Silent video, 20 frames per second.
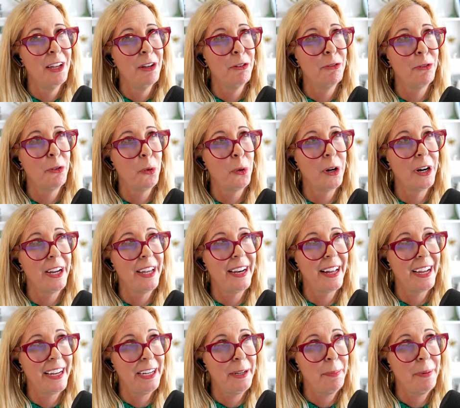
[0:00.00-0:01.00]
for an
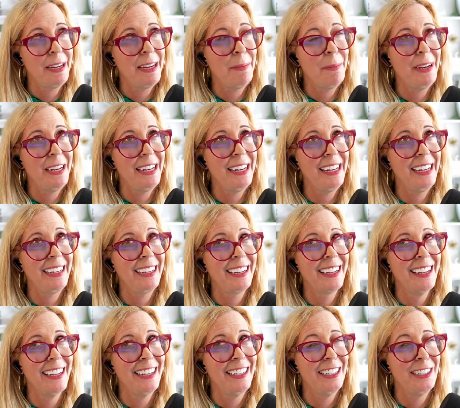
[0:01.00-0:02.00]
IEP meeting
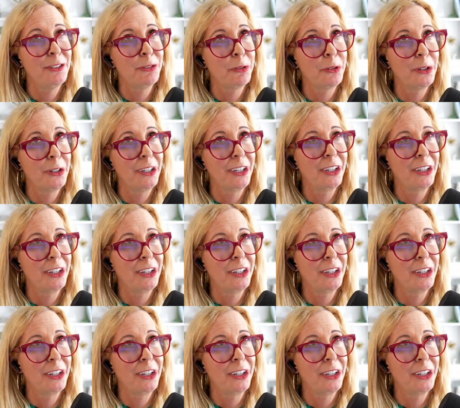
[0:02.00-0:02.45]
is for